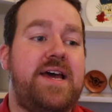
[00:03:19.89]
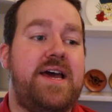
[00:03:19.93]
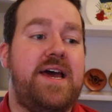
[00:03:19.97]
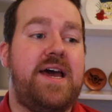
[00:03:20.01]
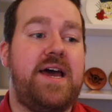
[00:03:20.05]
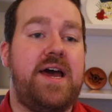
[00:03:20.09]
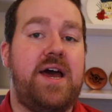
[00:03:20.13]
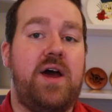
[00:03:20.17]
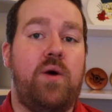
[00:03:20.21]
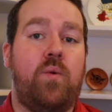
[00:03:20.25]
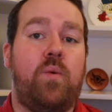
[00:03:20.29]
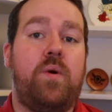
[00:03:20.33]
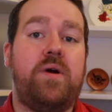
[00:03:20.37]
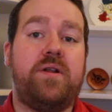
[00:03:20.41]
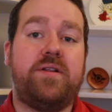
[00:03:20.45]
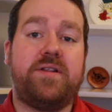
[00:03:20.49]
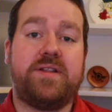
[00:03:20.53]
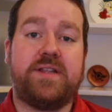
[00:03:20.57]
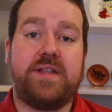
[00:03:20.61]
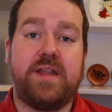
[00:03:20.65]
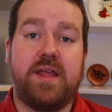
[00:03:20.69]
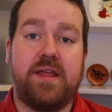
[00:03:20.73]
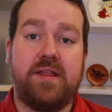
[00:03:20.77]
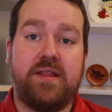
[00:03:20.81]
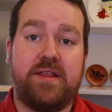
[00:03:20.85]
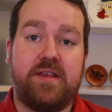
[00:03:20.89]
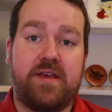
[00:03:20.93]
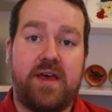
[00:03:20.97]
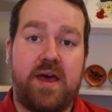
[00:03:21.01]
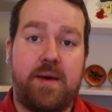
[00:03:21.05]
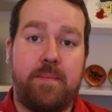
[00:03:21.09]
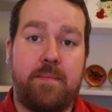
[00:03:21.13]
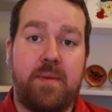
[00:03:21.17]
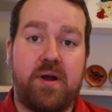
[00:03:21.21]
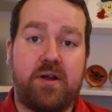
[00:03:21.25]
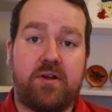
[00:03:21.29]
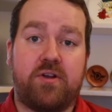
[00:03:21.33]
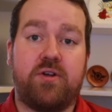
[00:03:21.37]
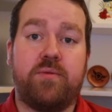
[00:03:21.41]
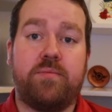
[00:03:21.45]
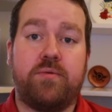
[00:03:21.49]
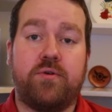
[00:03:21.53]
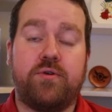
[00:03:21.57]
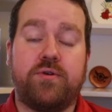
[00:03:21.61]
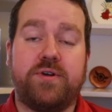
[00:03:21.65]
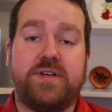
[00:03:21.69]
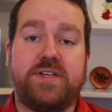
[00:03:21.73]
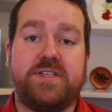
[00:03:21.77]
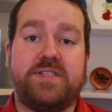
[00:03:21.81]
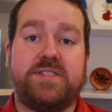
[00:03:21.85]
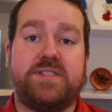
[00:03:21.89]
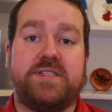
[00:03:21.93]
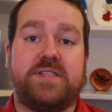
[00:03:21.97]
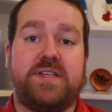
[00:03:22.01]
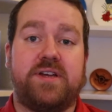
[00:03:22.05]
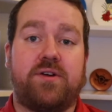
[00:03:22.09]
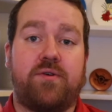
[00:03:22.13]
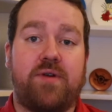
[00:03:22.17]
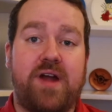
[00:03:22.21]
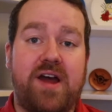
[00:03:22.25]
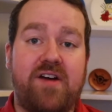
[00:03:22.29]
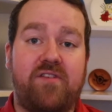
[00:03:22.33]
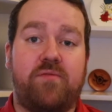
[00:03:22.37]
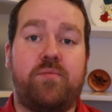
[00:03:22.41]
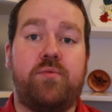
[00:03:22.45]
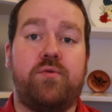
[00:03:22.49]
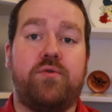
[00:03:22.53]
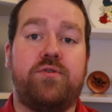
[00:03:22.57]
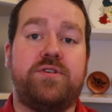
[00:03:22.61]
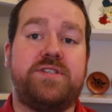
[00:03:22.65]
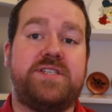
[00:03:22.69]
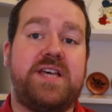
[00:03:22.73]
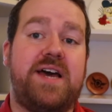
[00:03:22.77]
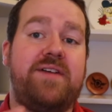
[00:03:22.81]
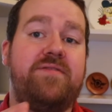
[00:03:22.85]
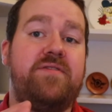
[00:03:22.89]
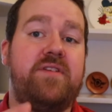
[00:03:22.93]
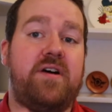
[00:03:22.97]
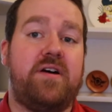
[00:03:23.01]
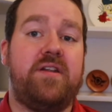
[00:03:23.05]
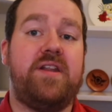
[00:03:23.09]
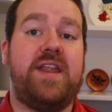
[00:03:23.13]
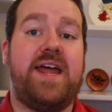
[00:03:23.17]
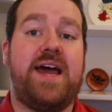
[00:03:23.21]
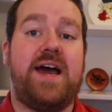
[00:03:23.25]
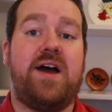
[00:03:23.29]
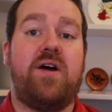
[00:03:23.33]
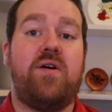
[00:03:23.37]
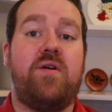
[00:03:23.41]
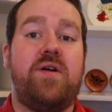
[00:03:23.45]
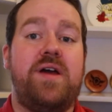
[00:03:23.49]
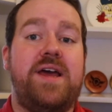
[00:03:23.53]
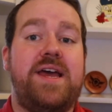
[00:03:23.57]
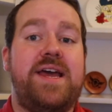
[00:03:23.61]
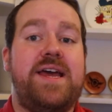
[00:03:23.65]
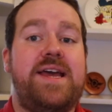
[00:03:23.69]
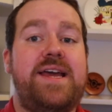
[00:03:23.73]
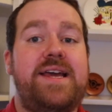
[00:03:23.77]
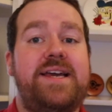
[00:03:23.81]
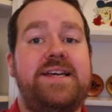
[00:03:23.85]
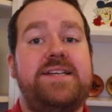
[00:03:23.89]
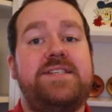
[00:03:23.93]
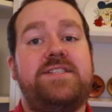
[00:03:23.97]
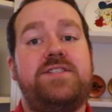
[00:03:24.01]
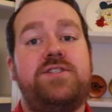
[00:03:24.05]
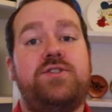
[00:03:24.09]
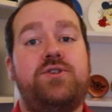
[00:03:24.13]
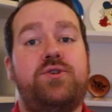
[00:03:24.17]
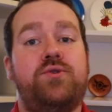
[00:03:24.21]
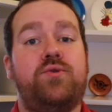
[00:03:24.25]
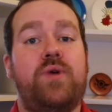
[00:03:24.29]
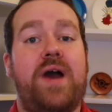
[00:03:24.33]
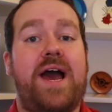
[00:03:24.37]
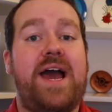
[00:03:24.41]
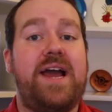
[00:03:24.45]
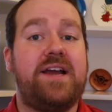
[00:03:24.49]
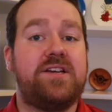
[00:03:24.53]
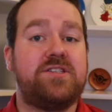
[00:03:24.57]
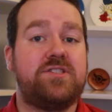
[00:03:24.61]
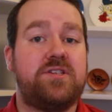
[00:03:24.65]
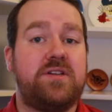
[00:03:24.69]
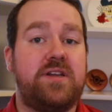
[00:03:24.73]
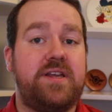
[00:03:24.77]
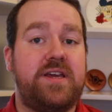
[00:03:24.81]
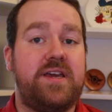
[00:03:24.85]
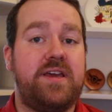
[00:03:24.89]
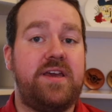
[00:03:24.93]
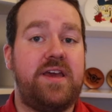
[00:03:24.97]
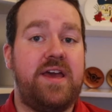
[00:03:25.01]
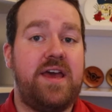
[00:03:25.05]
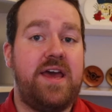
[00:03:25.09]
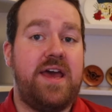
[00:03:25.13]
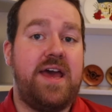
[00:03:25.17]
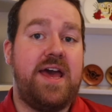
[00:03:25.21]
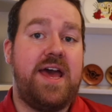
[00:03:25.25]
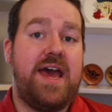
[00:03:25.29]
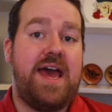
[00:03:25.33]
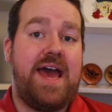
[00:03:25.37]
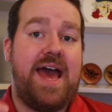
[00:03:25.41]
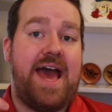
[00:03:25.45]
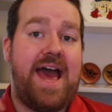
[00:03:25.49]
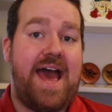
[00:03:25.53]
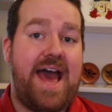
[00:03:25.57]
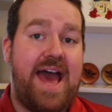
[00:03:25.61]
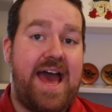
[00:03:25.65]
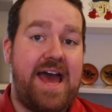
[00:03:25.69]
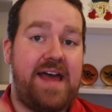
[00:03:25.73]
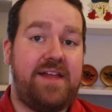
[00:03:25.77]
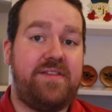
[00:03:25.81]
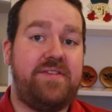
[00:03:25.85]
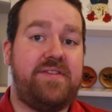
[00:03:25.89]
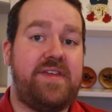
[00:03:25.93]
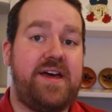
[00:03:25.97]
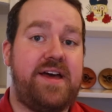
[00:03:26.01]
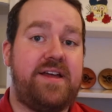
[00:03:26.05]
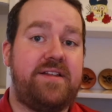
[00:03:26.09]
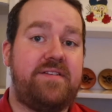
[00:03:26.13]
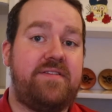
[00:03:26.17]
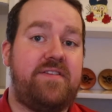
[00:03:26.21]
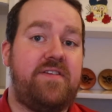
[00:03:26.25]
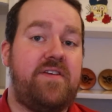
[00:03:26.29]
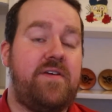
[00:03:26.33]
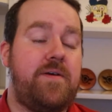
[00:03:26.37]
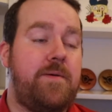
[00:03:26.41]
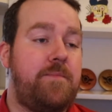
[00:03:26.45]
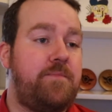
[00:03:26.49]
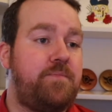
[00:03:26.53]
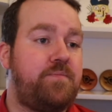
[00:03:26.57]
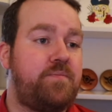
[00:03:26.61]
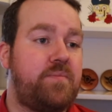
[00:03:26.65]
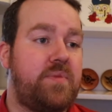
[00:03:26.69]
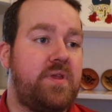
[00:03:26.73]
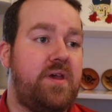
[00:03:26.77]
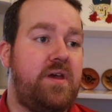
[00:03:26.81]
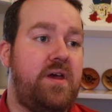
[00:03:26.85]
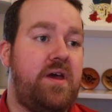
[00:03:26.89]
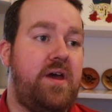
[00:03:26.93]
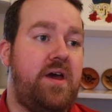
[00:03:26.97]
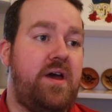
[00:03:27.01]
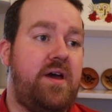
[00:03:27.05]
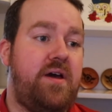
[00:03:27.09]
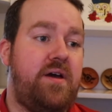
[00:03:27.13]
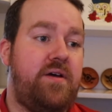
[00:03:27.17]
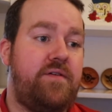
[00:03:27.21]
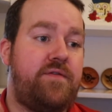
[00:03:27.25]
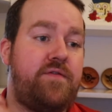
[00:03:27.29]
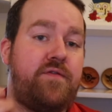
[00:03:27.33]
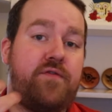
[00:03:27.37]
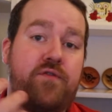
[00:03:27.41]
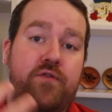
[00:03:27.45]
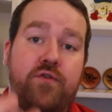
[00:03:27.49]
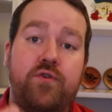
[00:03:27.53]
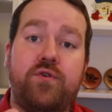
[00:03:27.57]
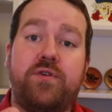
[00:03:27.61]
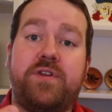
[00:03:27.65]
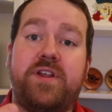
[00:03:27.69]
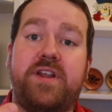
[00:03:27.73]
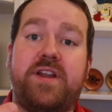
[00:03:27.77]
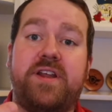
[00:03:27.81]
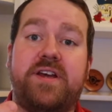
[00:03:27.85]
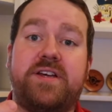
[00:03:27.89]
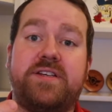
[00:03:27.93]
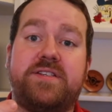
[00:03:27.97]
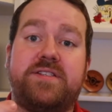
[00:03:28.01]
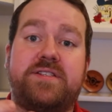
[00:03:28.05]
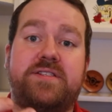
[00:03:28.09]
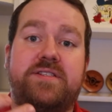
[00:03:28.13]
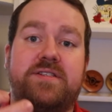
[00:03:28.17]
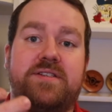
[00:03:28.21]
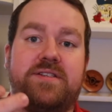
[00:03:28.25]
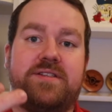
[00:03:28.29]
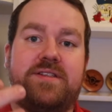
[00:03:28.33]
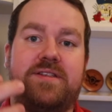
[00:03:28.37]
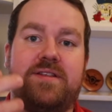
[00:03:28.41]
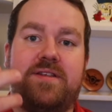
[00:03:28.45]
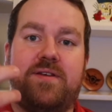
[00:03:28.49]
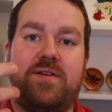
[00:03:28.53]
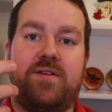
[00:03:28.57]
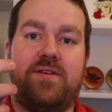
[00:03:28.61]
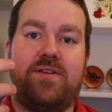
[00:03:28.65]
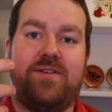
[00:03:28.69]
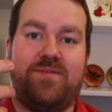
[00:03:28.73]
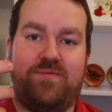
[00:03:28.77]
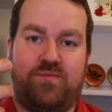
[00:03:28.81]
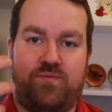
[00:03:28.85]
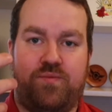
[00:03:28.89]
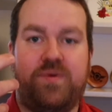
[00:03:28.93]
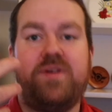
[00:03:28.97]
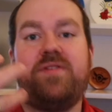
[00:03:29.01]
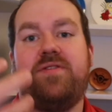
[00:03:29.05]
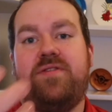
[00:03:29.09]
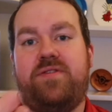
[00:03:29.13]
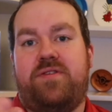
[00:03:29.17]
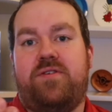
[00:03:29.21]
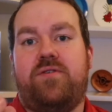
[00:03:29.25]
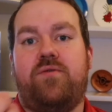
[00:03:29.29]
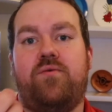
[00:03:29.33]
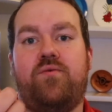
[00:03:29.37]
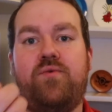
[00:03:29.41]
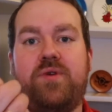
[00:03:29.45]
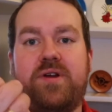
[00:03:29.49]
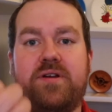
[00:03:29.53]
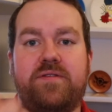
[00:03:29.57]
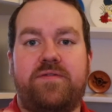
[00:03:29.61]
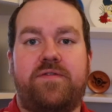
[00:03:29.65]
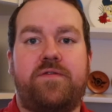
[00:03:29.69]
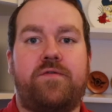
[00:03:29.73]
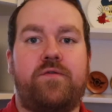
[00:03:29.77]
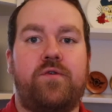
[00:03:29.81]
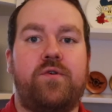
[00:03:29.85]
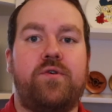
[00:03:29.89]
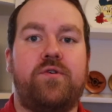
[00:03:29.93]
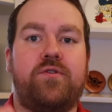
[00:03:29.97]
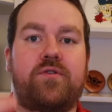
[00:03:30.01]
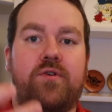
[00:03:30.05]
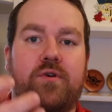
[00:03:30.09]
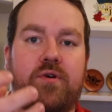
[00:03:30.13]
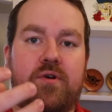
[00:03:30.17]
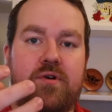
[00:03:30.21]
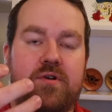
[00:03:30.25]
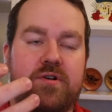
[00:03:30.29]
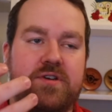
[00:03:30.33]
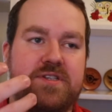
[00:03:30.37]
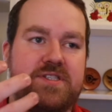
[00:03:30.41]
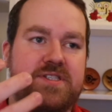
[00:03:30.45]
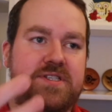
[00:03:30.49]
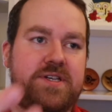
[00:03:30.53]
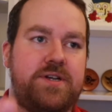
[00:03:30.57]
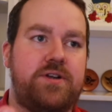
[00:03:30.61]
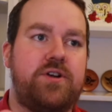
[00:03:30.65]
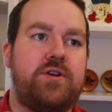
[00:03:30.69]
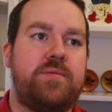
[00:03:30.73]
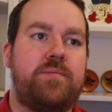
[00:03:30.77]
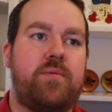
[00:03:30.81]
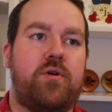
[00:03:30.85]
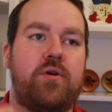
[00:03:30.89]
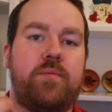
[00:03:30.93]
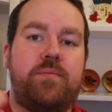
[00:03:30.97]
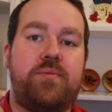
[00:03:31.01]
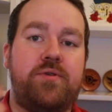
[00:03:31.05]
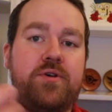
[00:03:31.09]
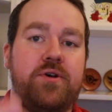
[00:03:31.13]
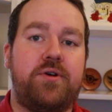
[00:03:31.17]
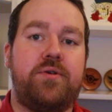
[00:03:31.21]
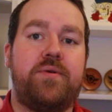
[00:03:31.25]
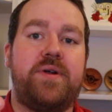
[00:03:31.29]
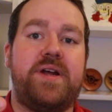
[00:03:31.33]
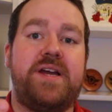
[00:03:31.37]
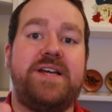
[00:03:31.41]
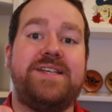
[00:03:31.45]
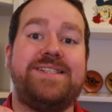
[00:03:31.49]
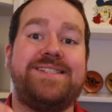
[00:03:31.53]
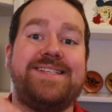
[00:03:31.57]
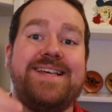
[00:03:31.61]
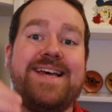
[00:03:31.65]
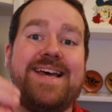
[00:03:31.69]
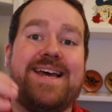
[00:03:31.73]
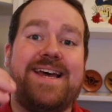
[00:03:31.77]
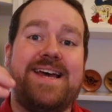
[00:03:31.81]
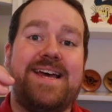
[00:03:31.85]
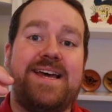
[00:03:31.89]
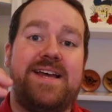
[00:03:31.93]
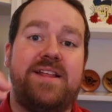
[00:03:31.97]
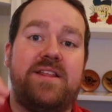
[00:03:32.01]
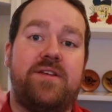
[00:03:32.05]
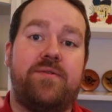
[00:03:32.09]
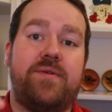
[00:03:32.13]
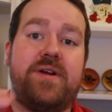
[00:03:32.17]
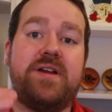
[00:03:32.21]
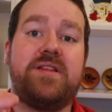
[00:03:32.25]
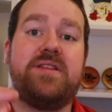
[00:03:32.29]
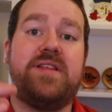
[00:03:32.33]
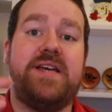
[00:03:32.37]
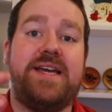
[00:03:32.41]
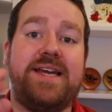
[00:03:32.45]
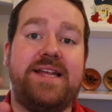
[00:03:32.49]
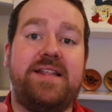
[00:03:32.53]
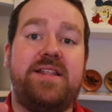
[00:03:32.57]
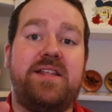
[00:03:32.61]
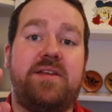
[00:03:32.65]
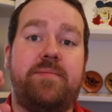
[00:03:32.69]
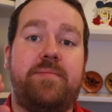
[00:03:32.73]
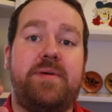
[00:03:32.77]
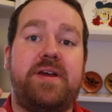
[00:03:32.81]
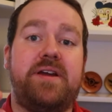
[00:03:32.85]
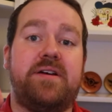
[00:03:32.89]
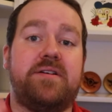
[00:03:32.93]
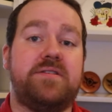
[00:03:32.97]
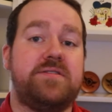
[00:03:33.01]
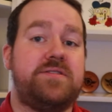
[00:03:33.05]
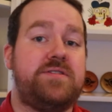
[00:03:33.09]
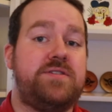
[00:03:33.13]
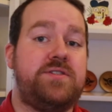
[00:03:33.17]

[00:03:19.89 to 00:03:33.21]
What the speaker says: What the microbreweries, the craft breweries have done now is to actually add that fruitiness with real fruit or syrup or purees directly in the beers.